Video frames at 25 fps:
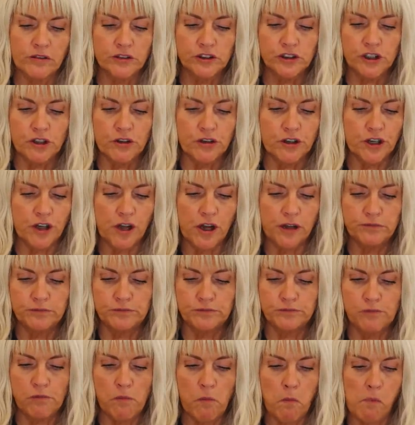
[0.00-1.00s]
So good.
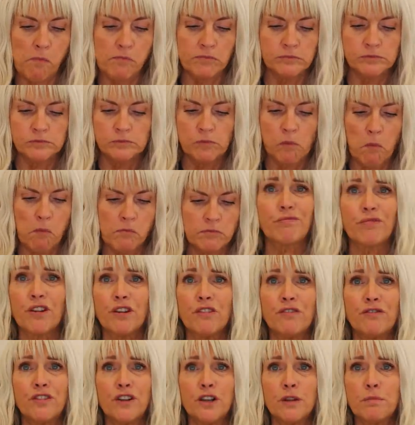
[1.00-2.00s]

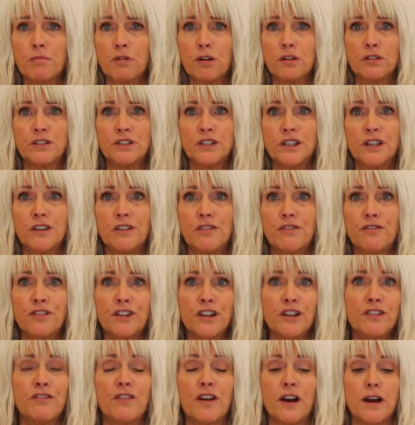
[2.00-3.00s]
Full of protein,
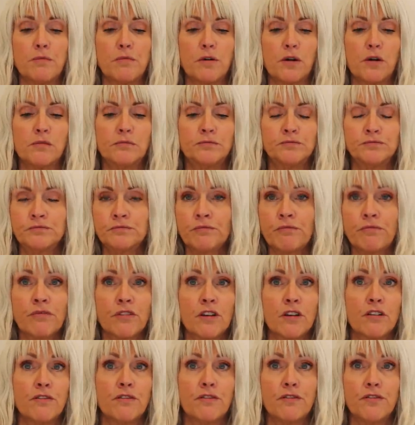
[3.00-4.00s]
full of fiber,
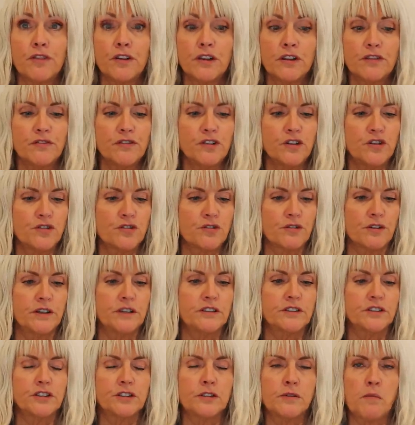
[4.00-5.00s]
full of
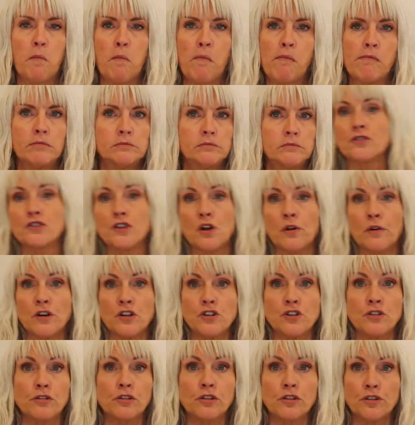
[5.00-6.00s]
nutrients. So
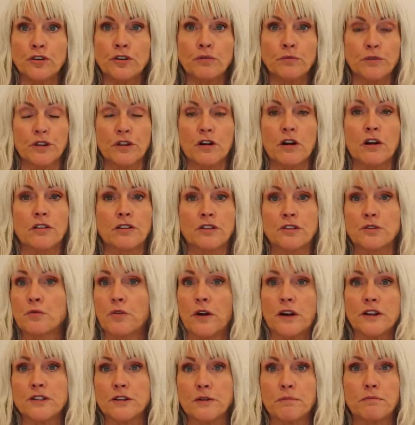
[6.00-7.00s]
as you learn with all these
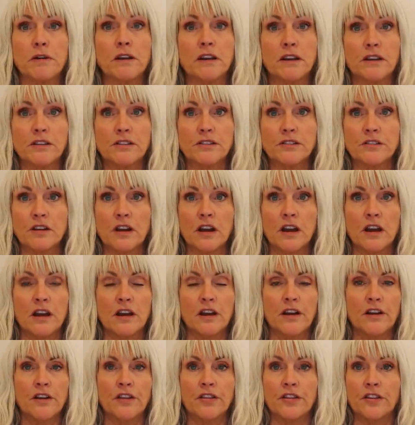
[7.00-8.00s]
recipes,
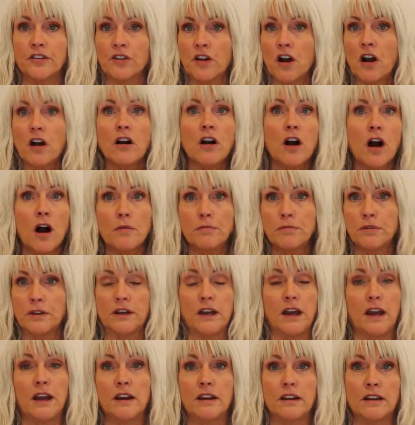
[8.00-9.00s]
they're not
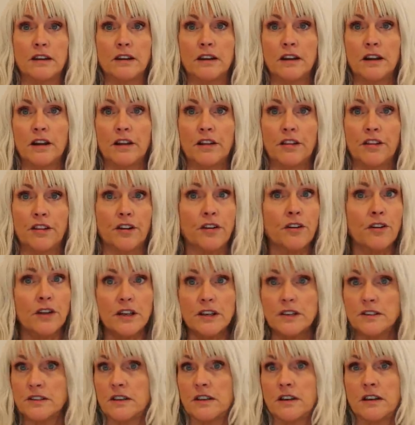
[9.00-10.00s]
complicated, they're
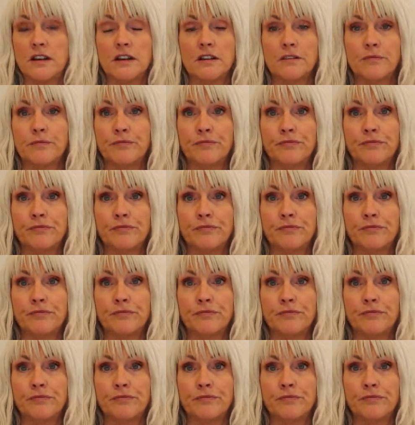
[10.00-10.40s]
easy.